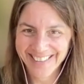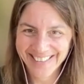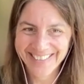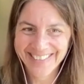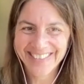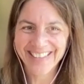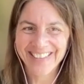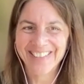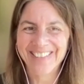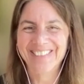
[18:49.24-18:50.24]

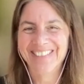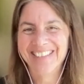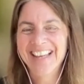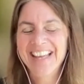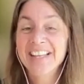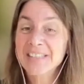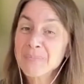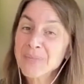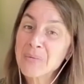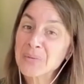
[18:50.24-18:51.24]
So
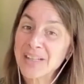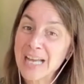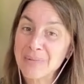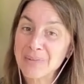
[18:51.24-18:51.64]
sometimes what'll happen